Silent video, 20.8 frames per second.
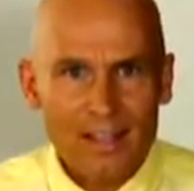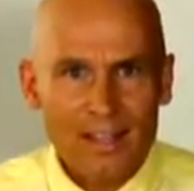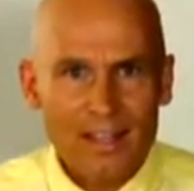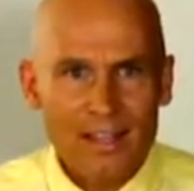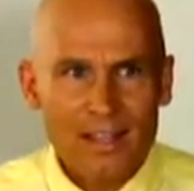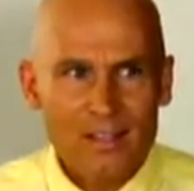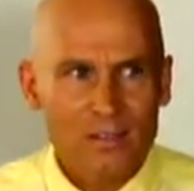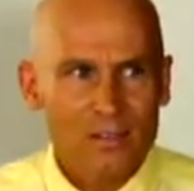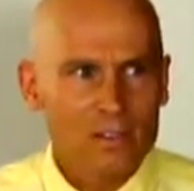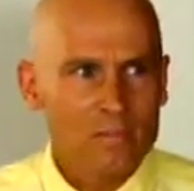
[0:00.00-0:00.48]

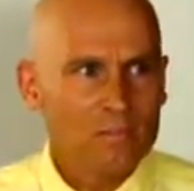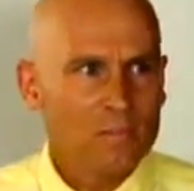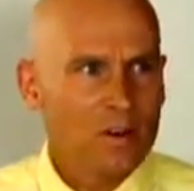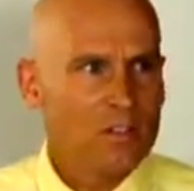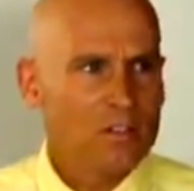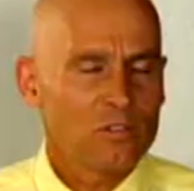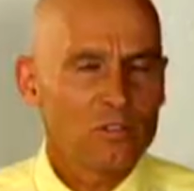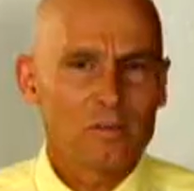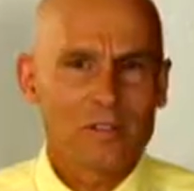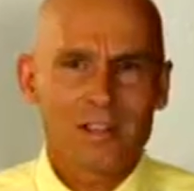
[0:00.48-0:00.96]
You know, the
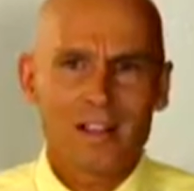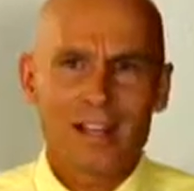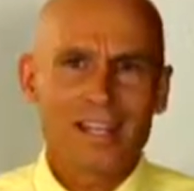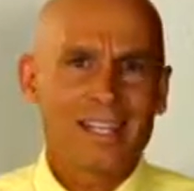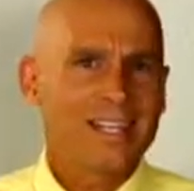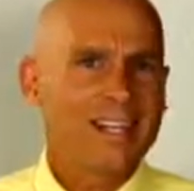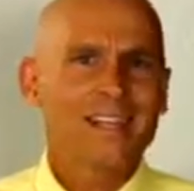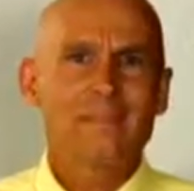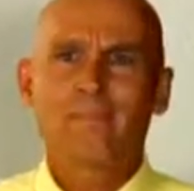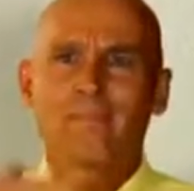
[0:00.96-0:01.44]
mother would be like,
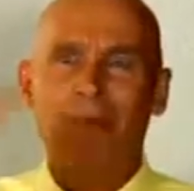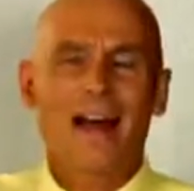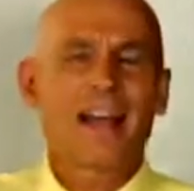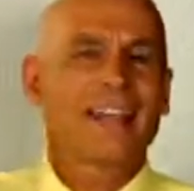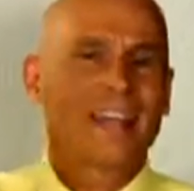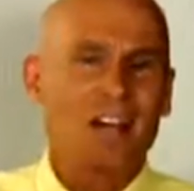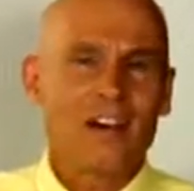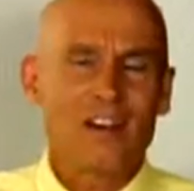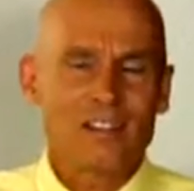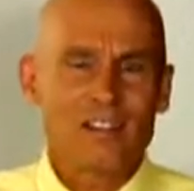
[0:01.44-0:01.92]
get
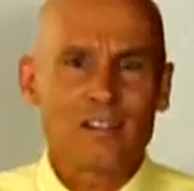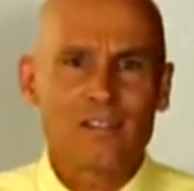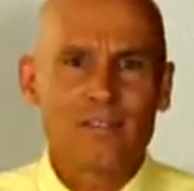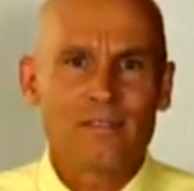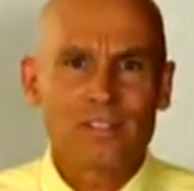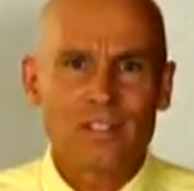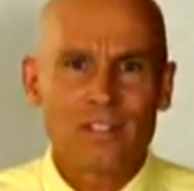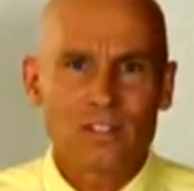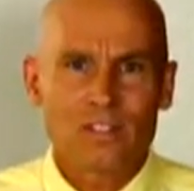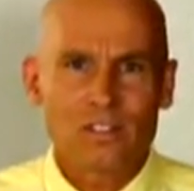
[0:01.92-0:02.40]
back out in the
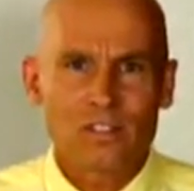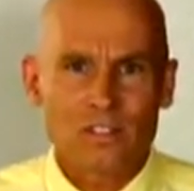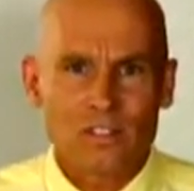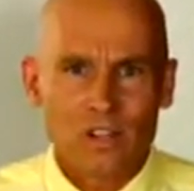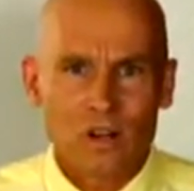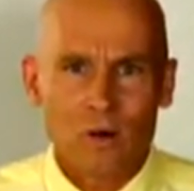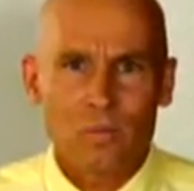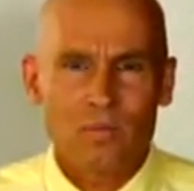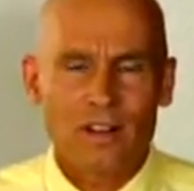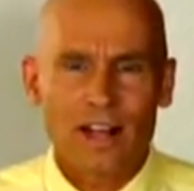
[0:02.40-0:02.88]
field and
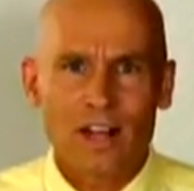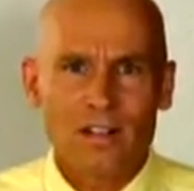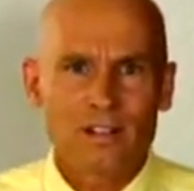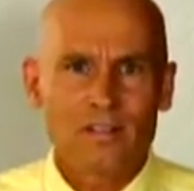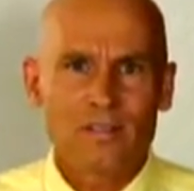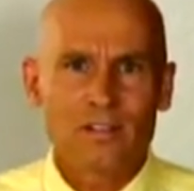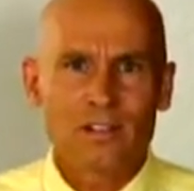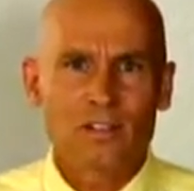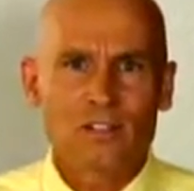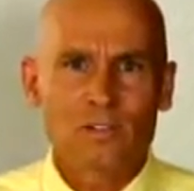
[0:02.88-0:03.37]
go plow the
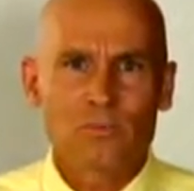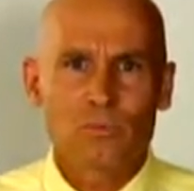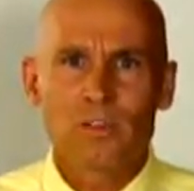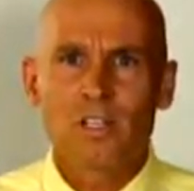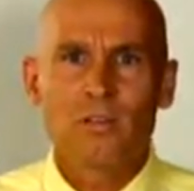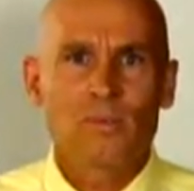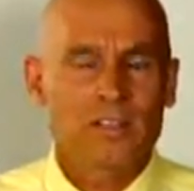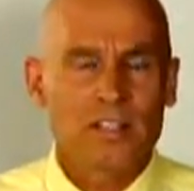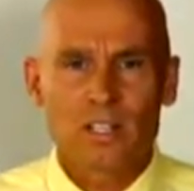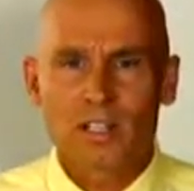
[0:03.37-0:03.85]
fields, and what are
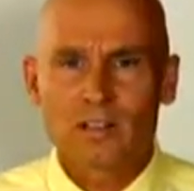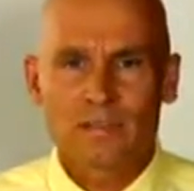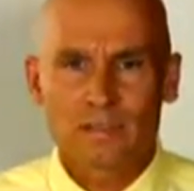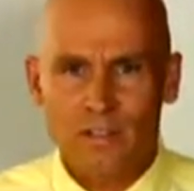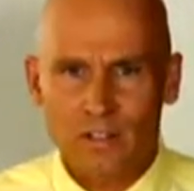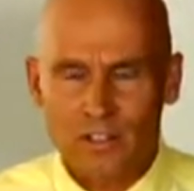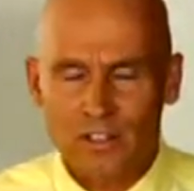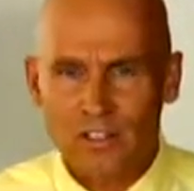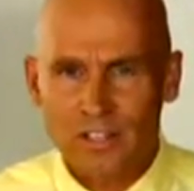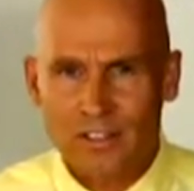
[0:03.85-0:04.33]
you in here
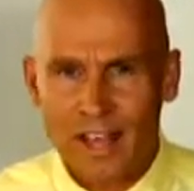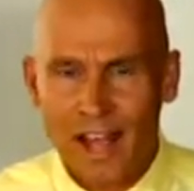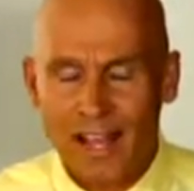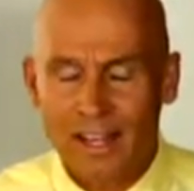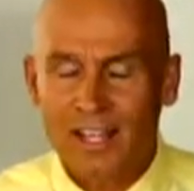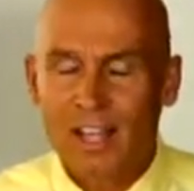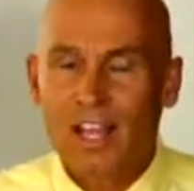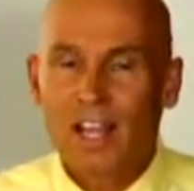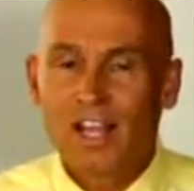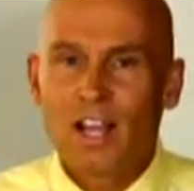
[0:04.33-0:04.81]
for a snack?